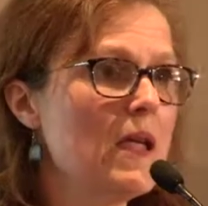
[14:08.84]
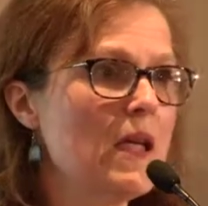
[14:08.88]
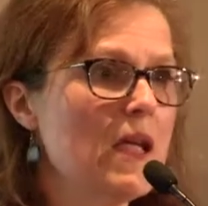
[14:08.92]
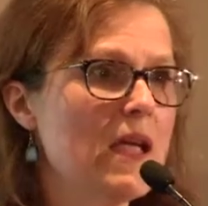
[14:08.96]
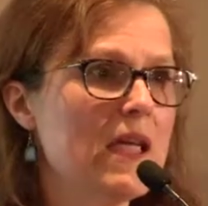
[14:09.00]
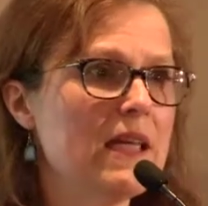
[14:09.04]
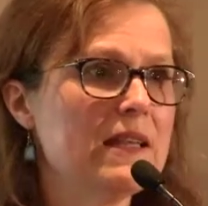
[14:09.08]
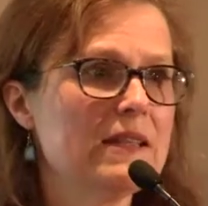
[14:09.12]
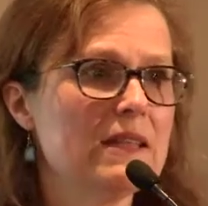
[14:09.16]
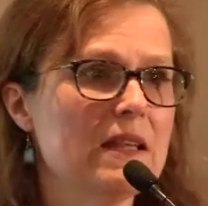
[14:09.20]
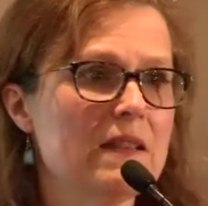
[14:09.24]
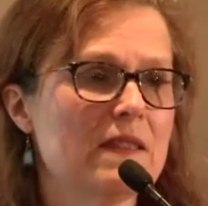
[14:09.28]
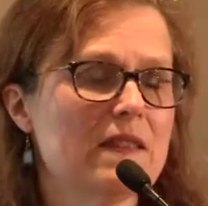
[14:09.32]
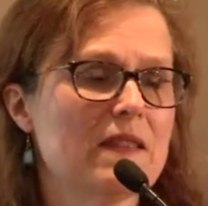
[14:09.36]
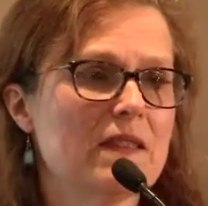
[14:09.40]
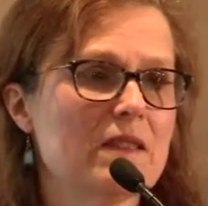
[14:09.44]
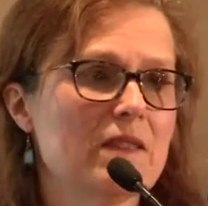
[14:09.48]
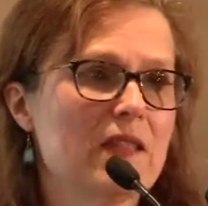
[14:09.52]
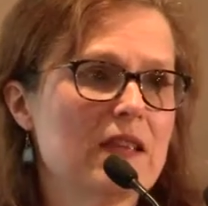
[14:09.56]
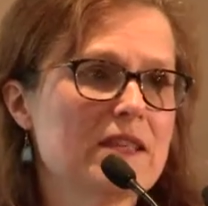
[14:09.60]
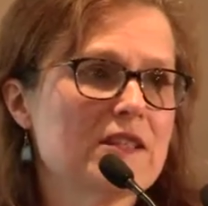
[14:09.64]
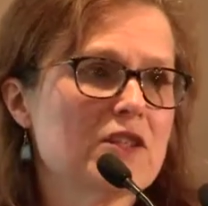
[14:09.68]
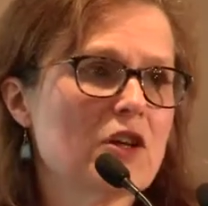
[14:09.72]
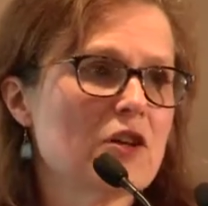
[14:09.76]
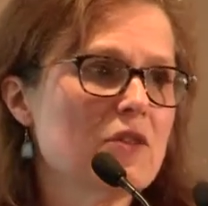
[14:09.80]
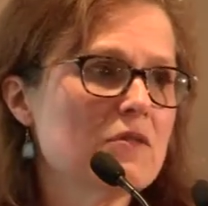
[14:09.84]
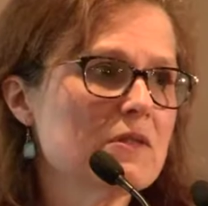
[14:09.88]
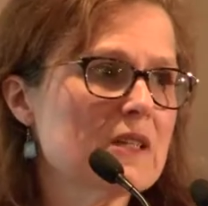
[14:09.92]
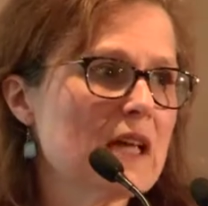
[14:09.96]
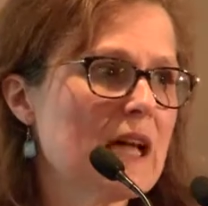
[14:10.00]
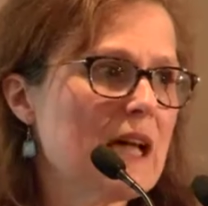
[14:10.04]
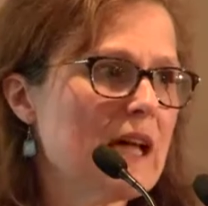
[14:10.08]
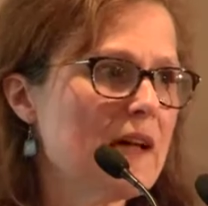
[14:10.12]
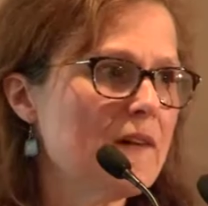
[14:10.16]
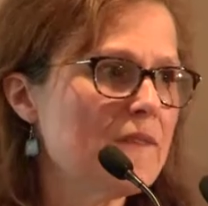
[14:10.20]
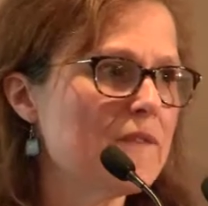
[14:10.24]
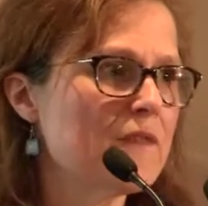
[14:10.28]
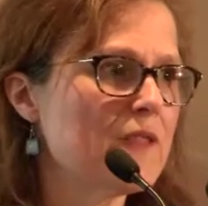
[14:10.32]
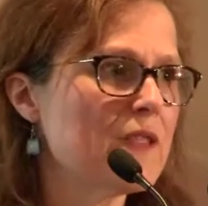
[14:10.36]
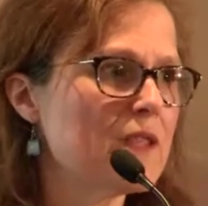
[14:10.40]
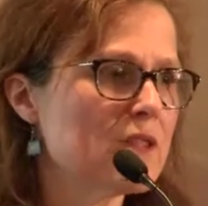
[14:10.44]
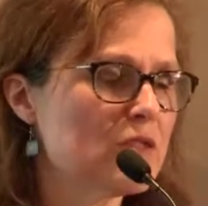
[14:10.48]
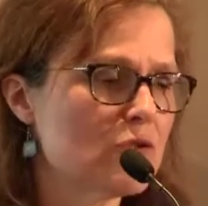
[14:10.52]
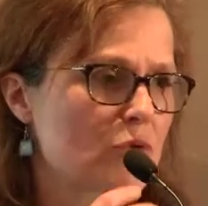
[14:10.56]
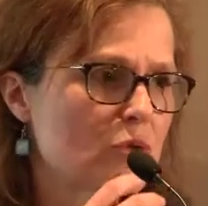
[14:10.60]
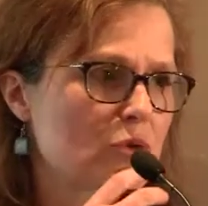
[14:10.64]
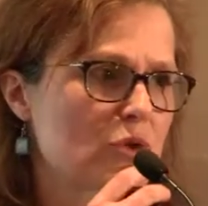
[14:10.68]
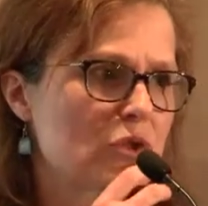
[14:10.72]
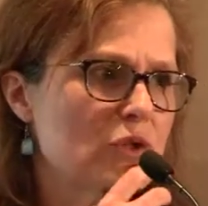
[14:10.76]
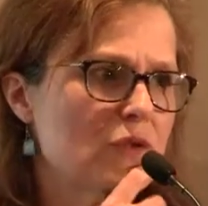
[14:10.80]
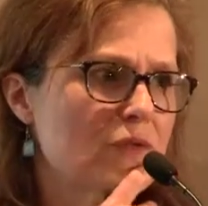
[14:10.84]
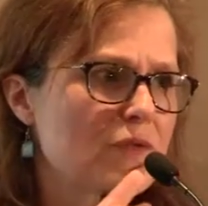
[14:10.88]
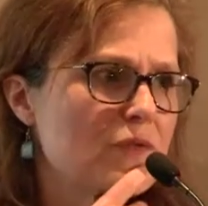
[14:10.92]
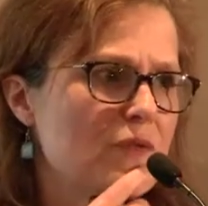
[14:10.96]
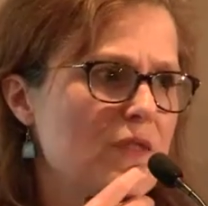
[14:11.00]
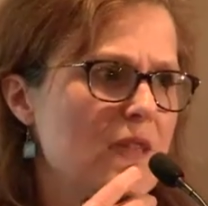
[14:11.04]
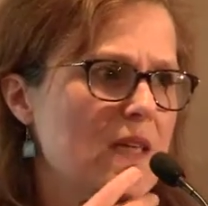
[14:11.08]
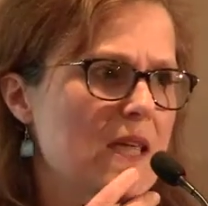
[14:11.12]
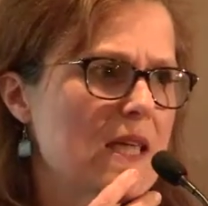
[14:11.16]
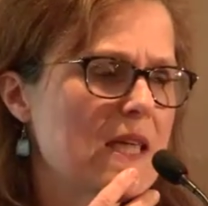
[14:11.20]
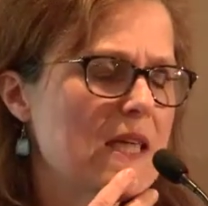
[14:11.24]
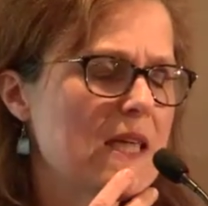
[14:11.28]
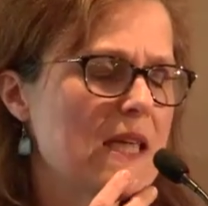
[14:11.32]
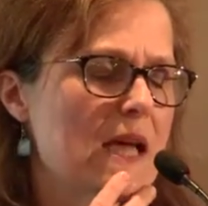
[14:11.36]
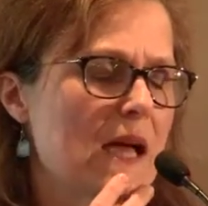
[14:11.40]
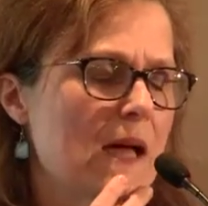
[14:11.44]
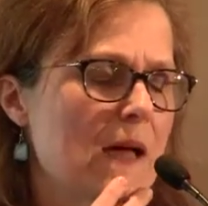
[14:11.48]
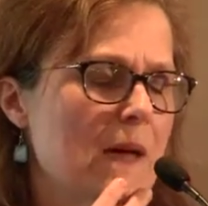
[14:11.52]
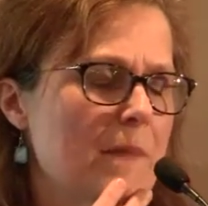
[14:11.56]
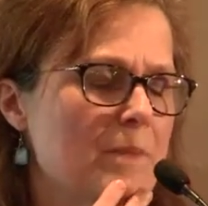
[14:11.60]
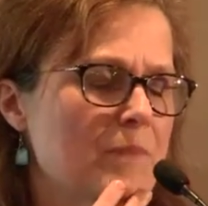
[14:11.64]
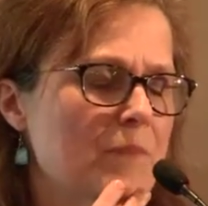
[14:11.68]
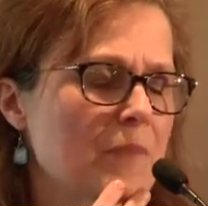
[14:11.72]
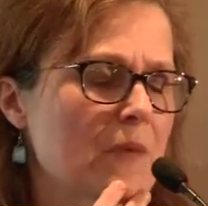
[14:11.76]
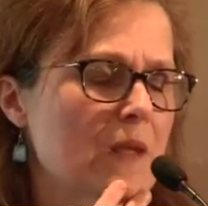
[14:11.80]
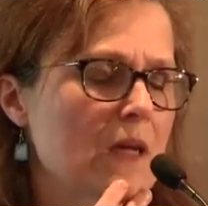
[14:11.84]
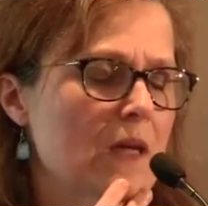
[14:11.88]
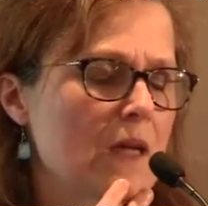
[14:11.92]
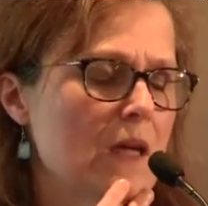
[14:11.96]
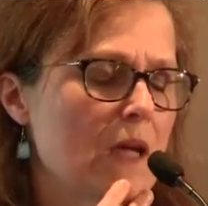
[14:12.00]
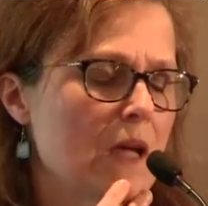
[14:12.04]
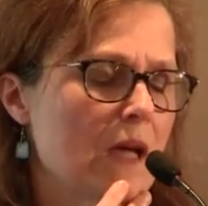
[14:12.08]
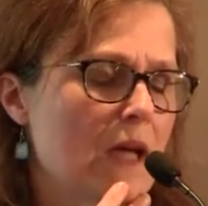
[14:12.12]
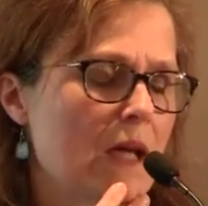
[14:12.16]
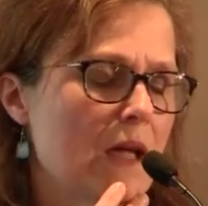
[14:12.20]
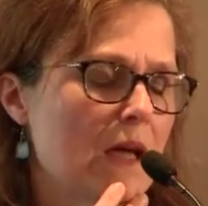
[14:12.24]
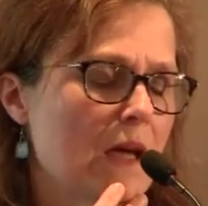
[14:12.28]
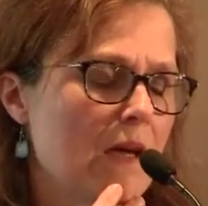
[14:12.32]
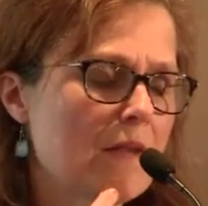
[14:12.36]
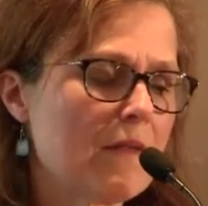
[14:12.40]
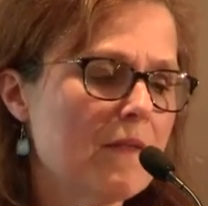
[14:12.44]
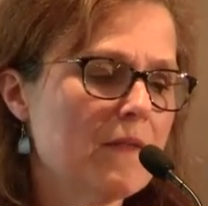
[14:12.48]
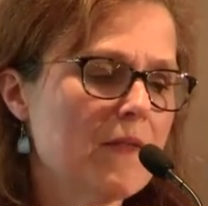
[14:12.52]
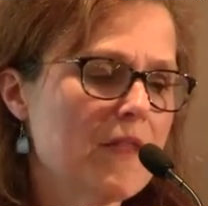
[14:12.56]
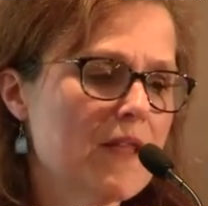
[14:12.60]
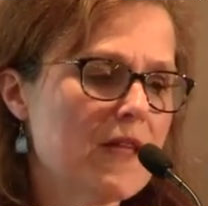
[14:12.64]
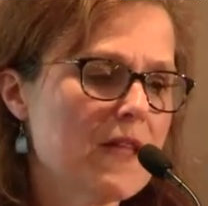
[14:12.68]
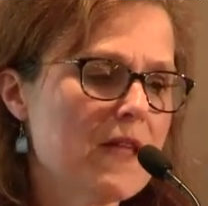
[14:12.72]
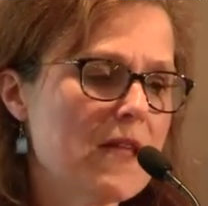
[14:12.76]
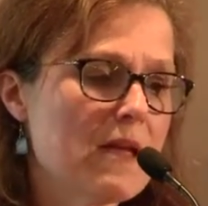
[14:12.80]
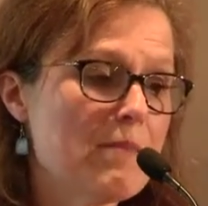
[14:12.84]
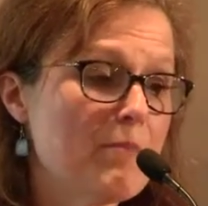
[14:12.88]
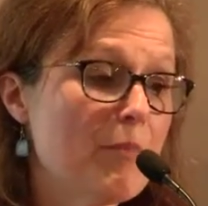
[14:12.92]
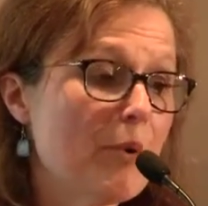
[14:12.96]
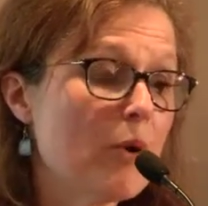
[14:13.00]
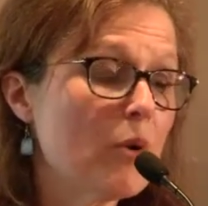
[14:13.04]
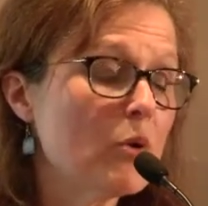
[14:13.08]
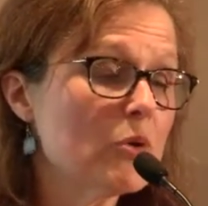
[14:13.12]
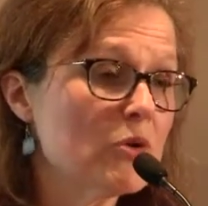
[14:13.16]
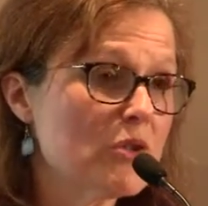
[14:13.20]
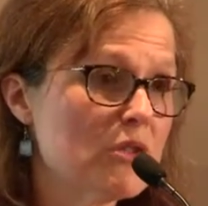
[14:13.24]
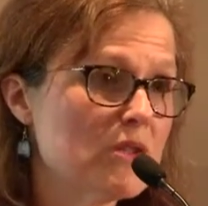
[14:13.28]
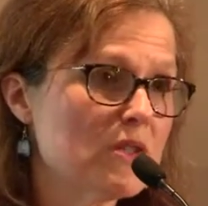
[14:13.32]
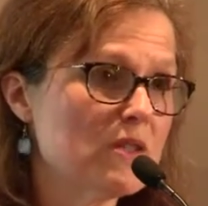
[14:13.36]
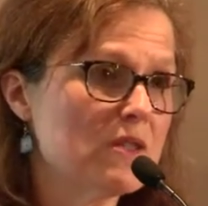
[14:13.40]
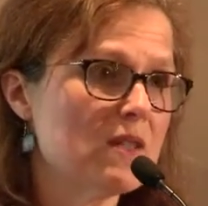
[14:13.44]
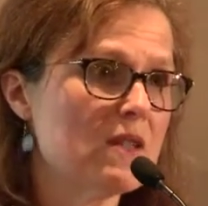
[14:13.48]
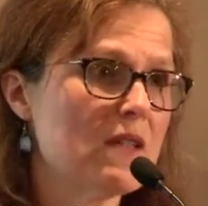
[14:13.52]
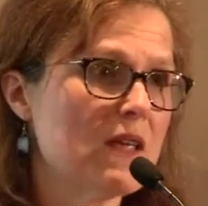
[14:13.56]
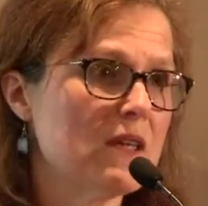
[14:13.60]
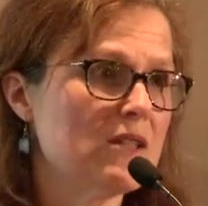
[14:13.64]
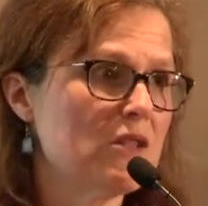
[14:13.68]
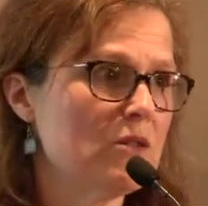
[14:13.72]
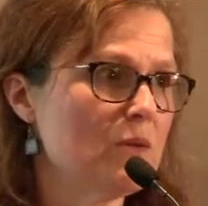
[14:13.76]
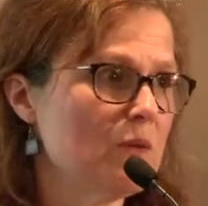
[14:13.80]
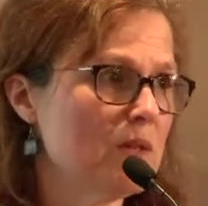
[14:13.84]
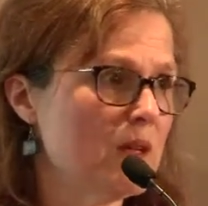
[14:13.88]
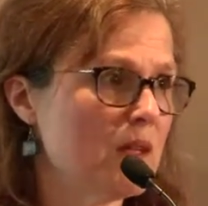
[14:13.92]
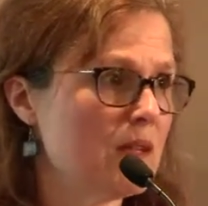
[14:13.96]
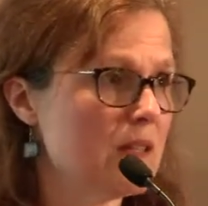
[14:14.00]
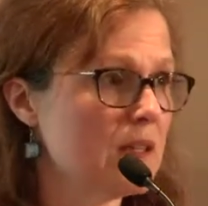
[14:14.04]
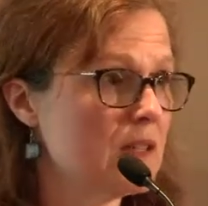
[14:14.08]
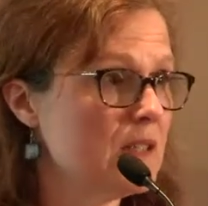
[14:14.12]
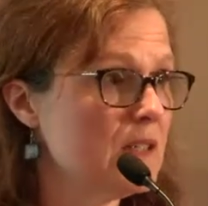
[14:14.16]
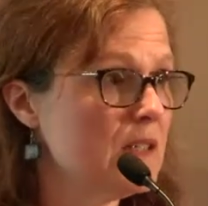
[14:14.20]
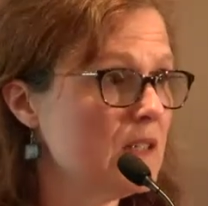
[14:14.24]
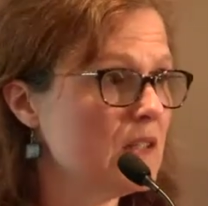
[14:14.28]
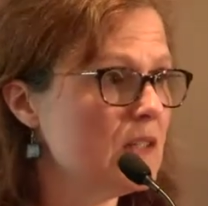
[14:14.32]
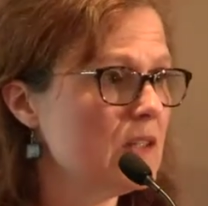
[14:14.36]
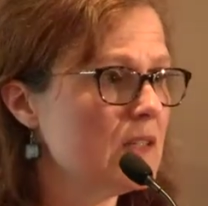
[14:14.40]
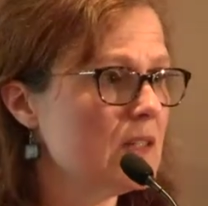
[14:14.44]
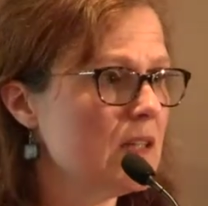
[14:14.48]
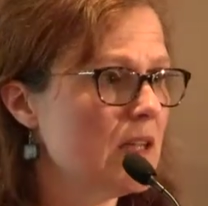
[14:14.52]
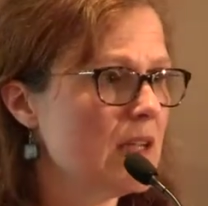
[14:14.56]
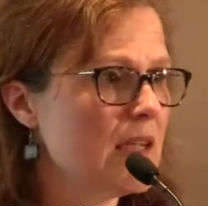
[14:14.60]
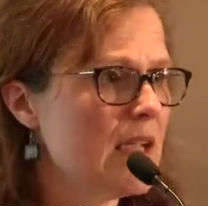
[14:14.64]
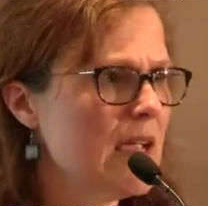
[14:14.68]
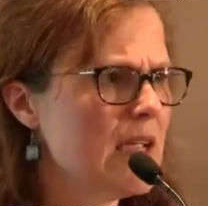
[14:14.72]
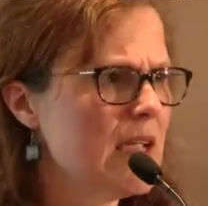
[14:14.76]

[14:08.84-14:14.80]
They don't have the sort of the importance that they do in other conditions like